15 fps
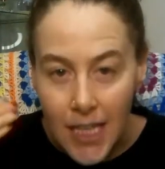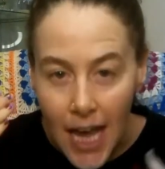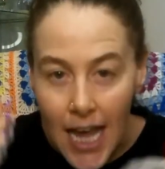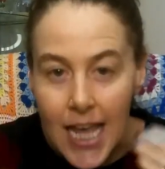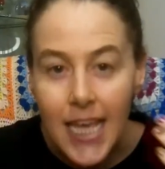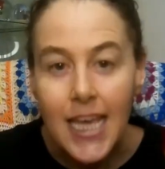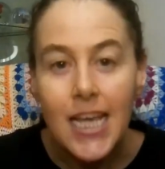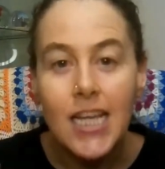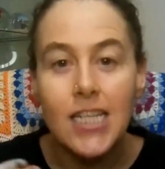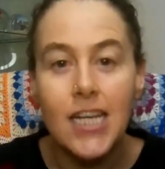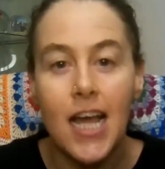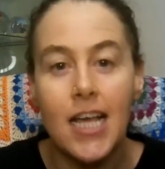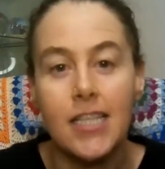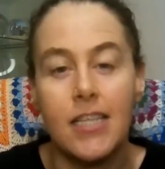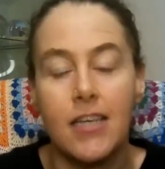take each
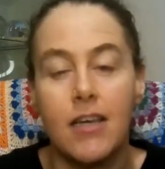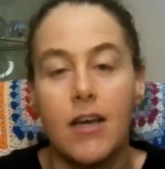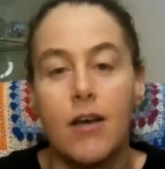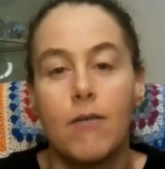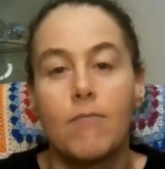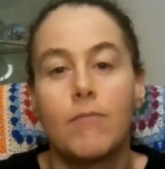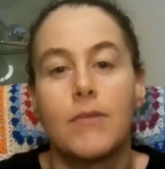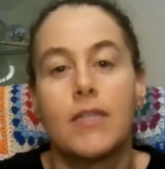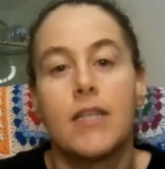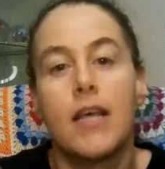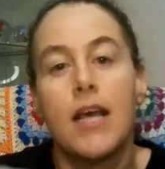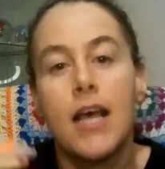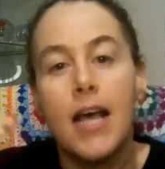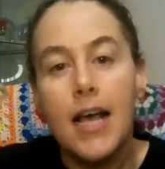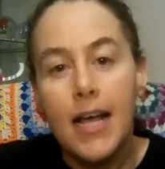day as it comes,
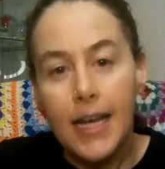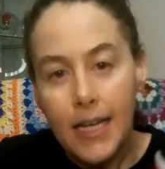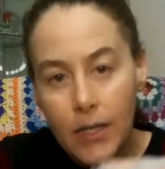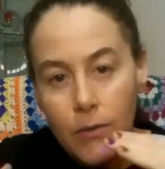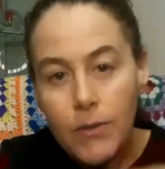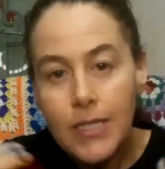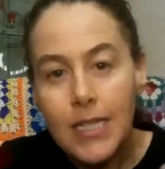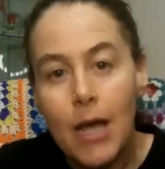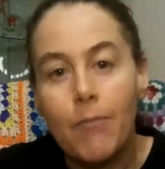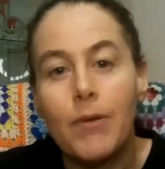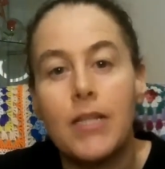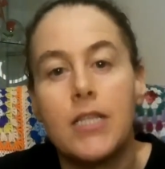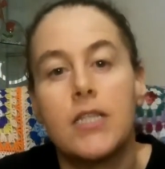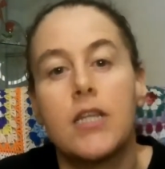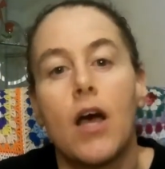little
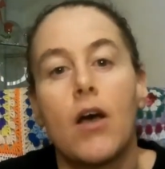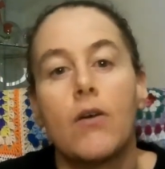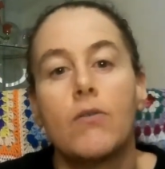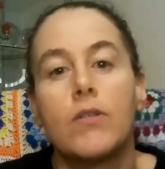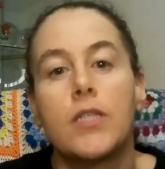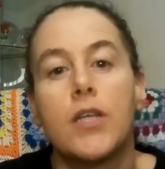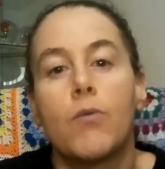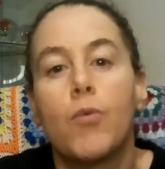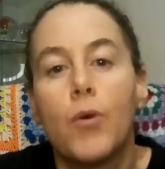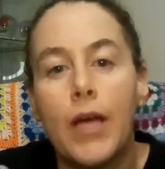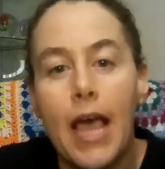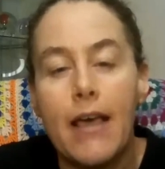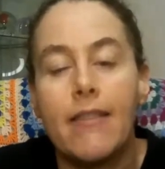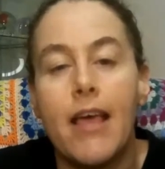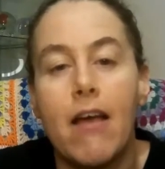stepping stones, and we'll
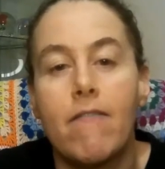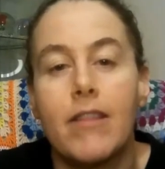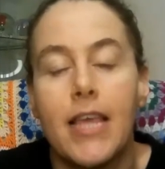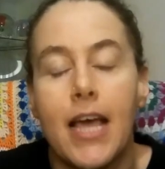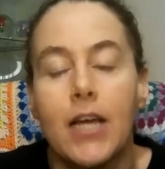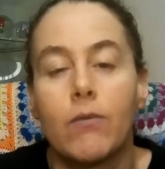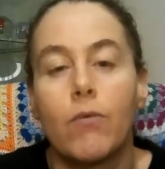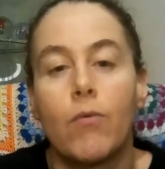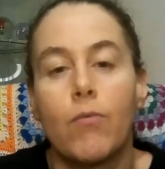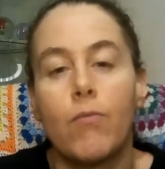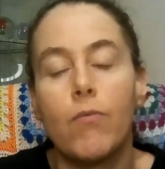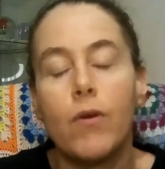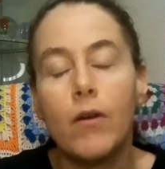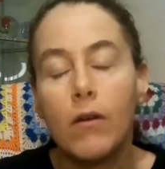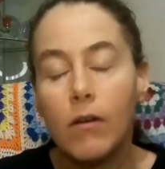get there in the end.
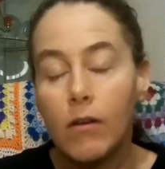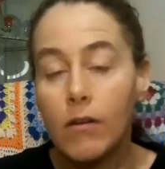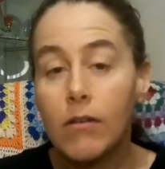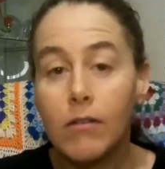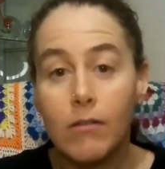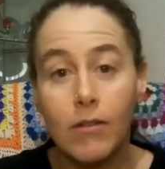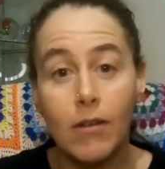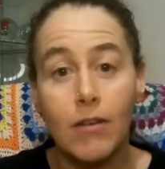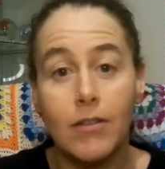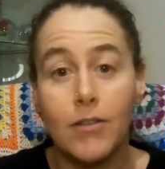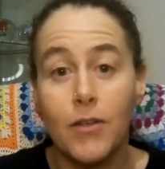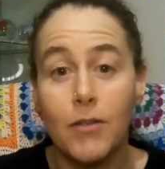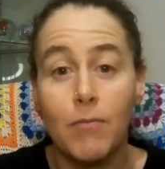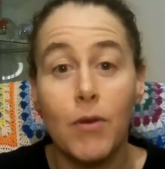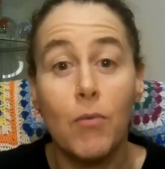Oh, God,
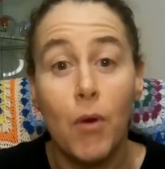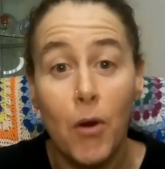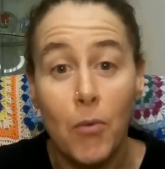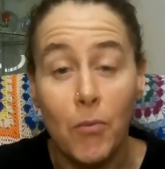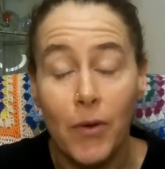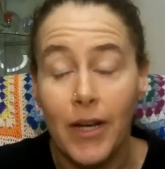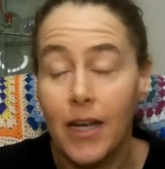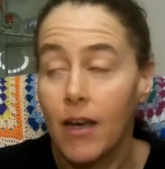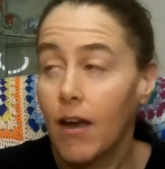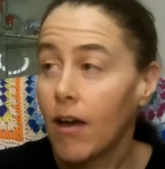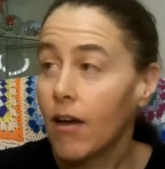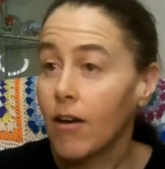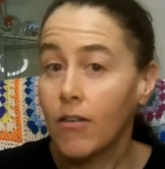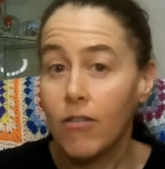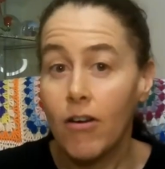excuse me, won't we?
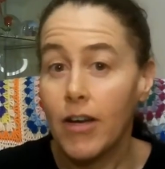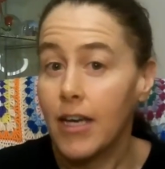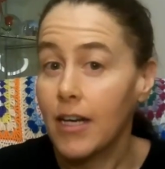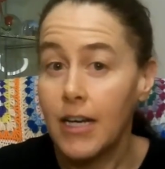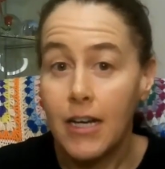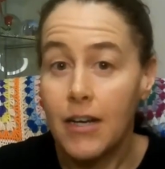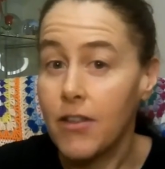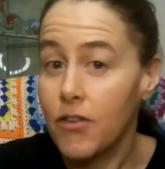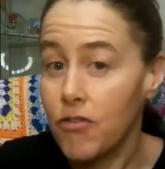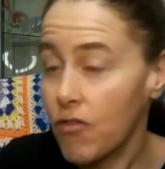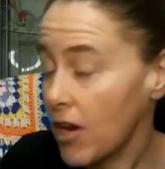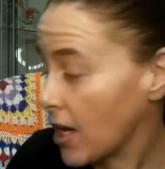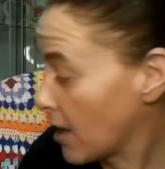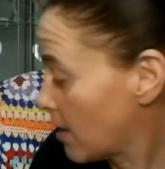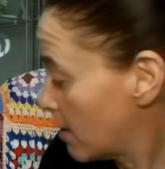I can another
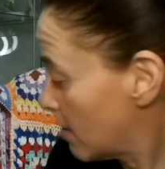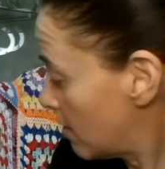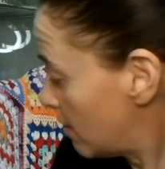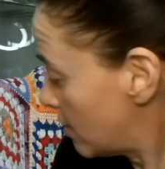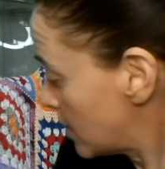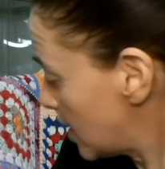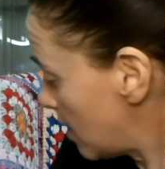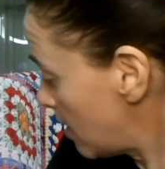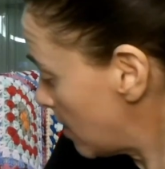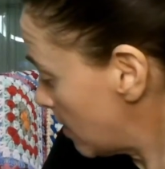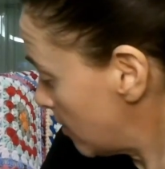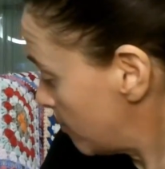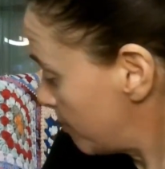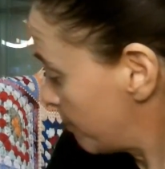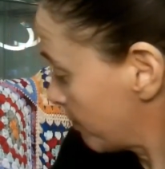drink. Oh, yeah.